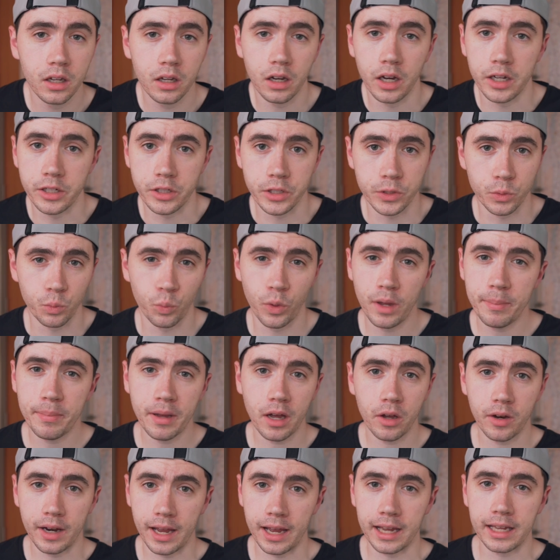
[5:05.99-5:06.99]
I just whip
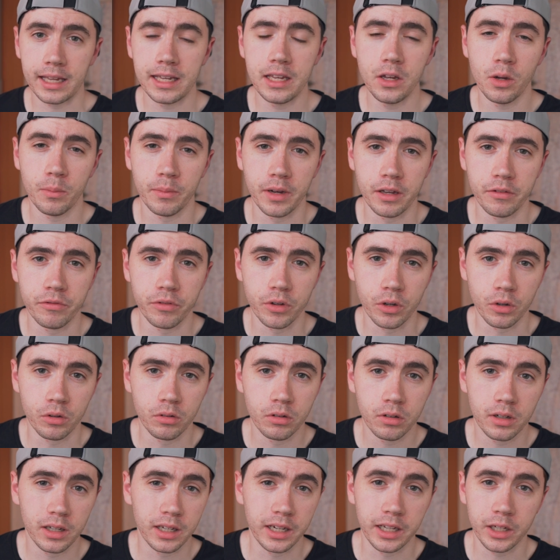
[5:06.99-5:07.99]
out Anki on my
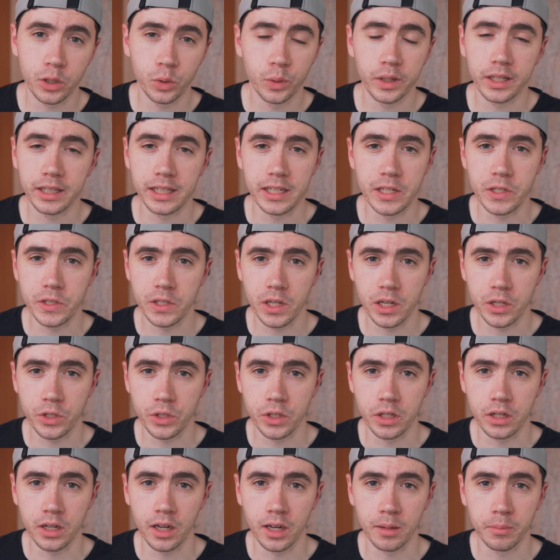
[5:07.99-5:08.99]
phone and I quickly
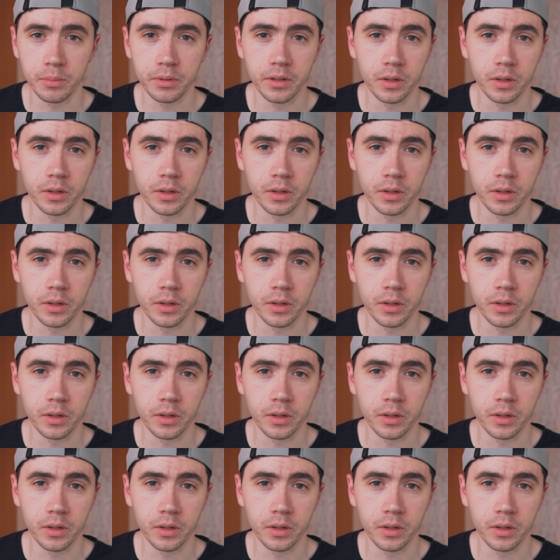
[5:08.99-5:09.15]
search it up.